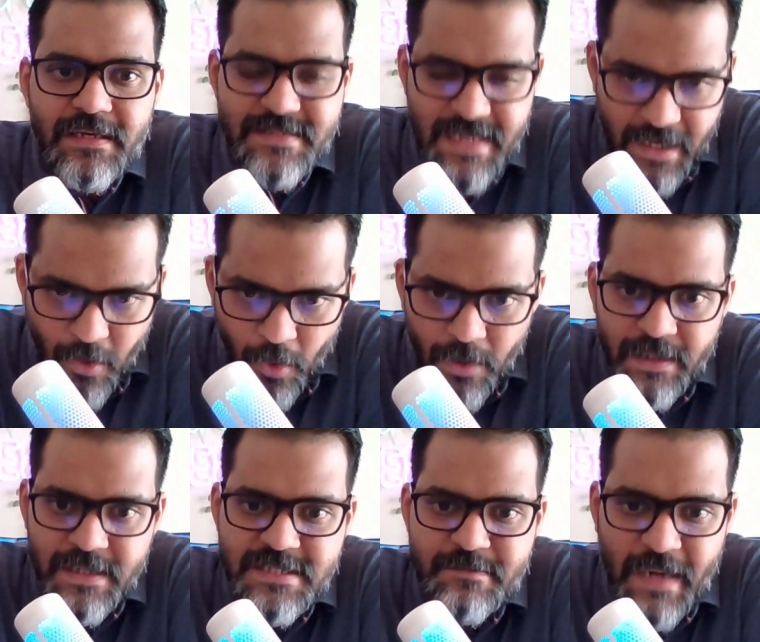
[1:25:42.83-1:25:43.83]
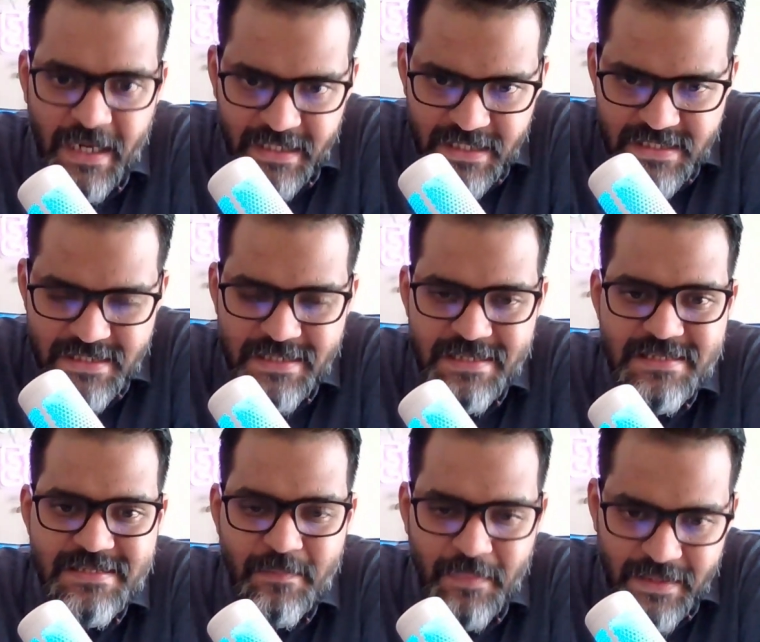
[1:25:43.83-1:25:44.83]
uh, stakeholders
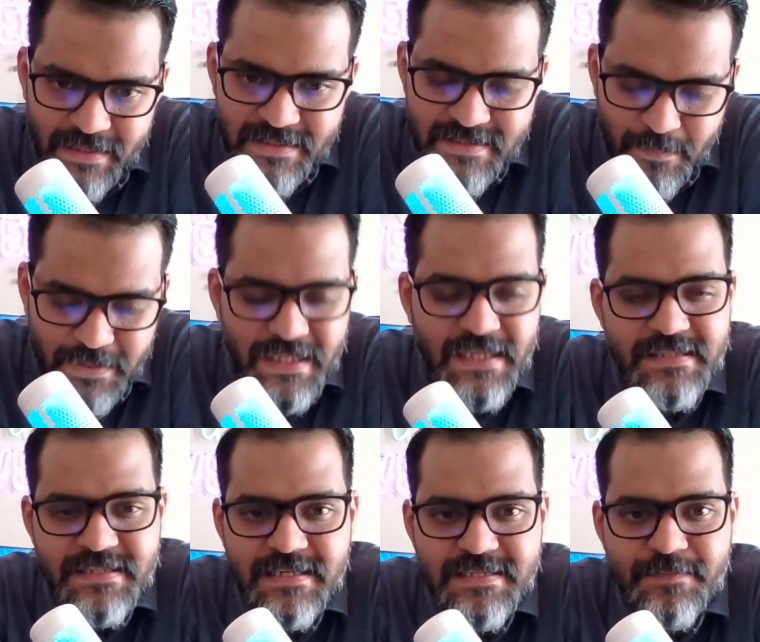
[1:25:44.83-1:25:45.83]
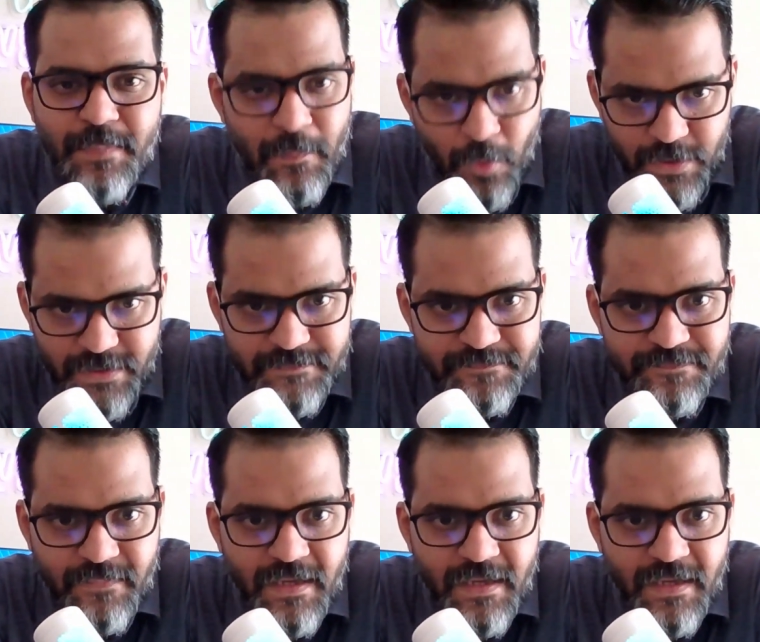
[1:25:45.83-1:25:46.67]
practitioners sympathizers promote